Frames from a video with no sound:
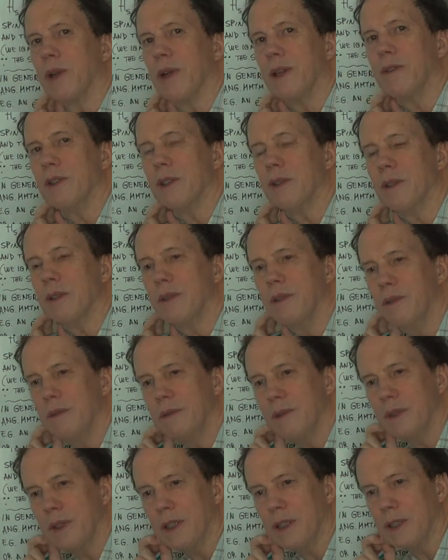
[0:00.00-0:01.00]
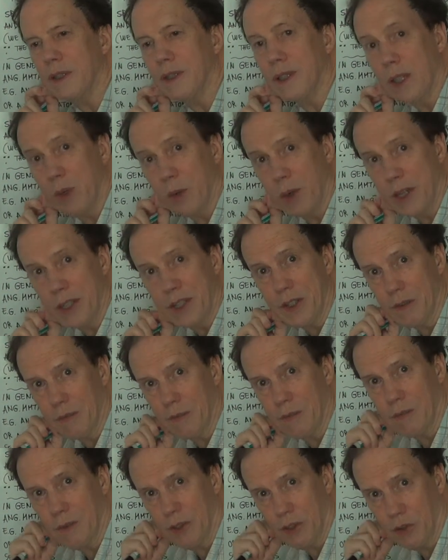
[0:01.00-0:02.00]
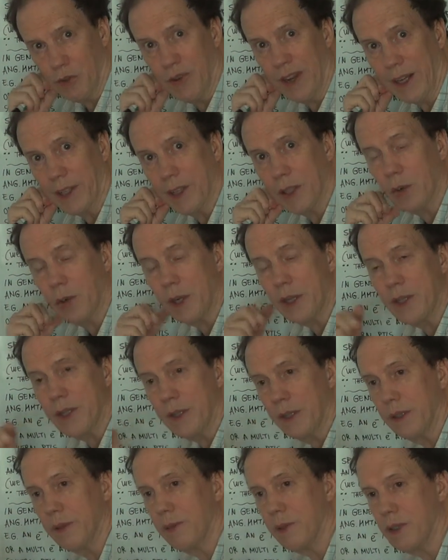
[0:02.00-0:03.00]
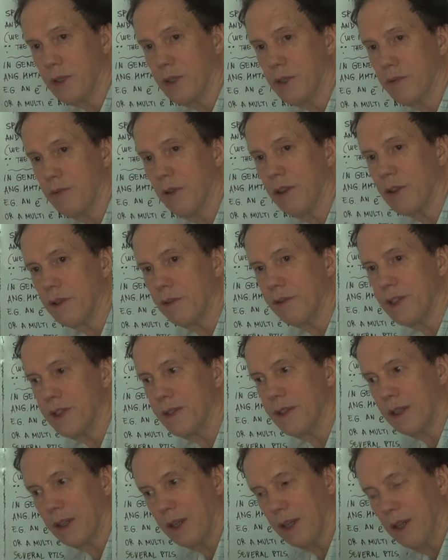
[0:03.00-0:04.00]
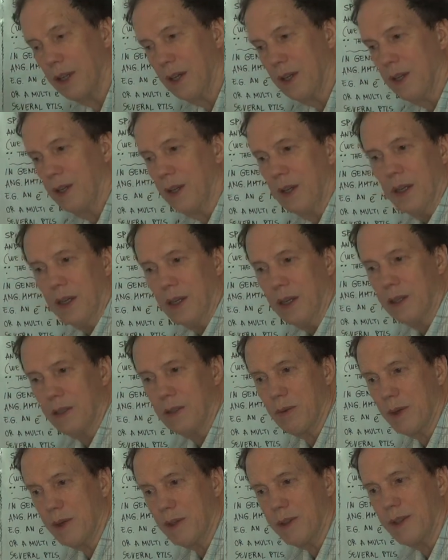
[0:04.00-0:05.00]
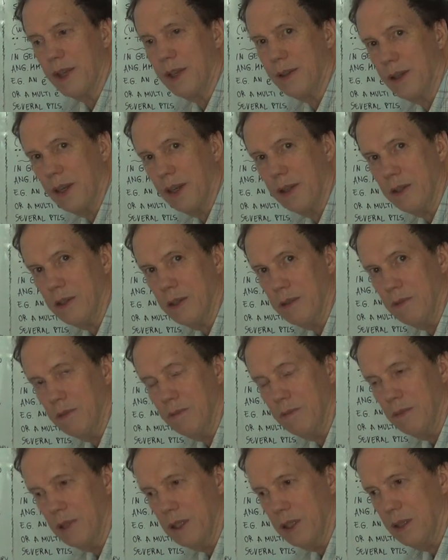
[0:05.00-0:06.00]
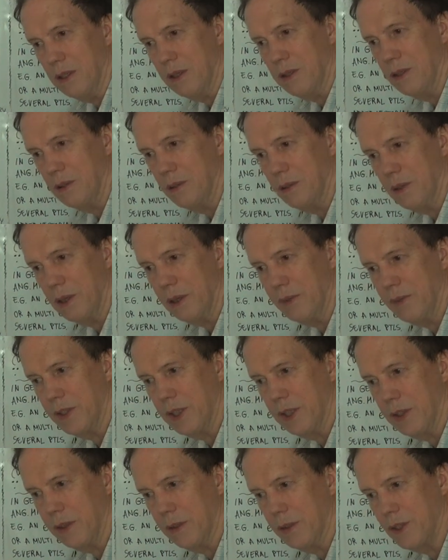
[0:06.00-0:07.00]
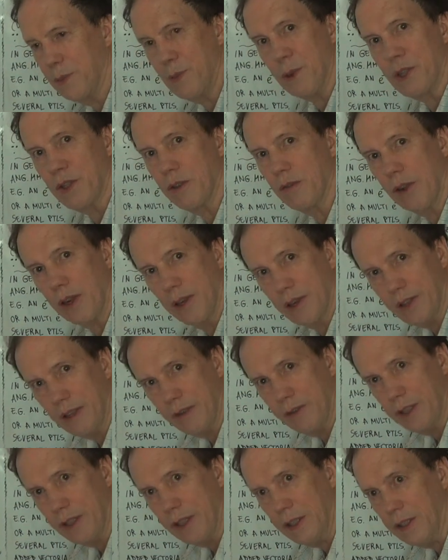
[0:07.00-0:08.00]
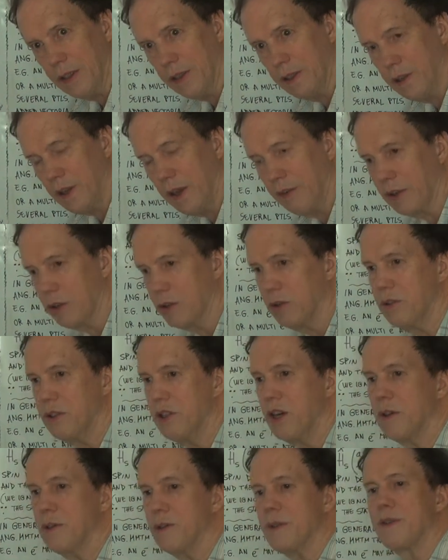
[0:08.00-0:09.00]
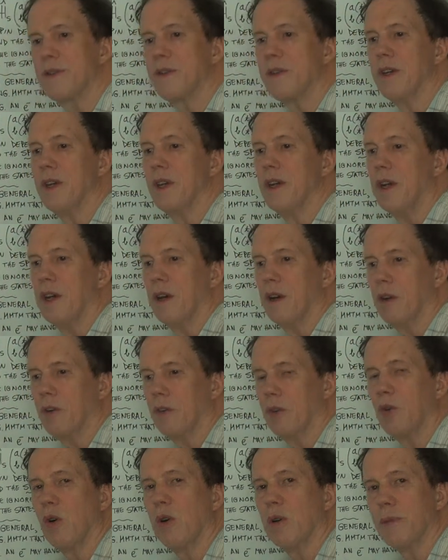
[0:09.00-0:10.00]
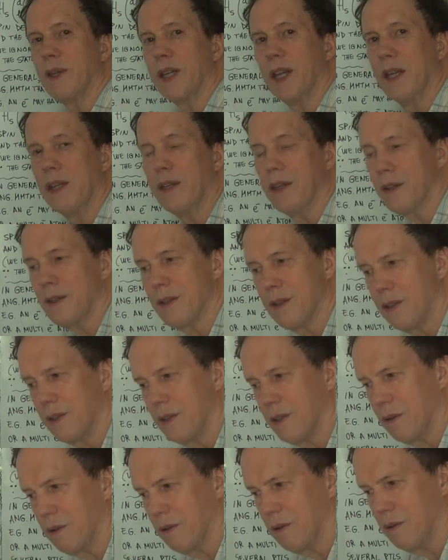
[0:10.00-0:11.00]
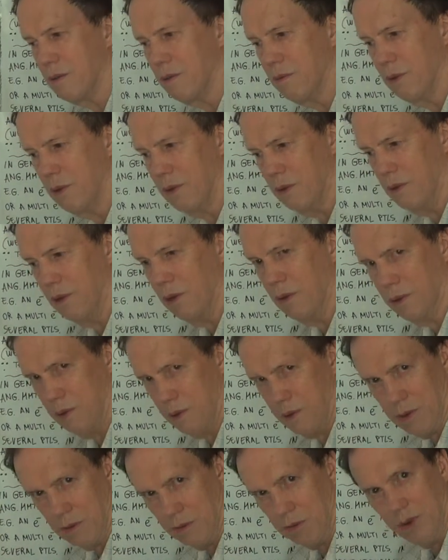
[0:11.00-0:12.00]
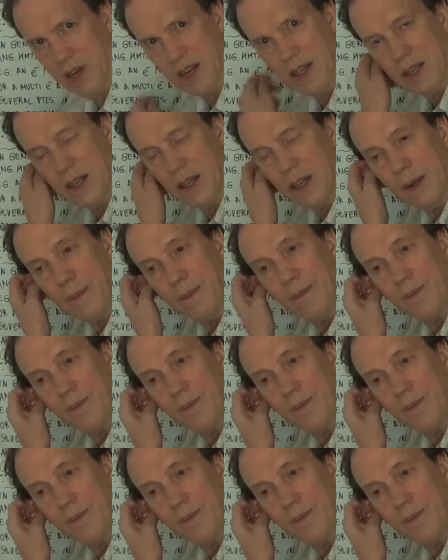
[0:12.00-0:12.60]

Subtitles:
level equation, the Dirac equation, which is relativistic. And to understand that, you need to have done special relativity, have a good dose of quantum mechanics, so not ready yet.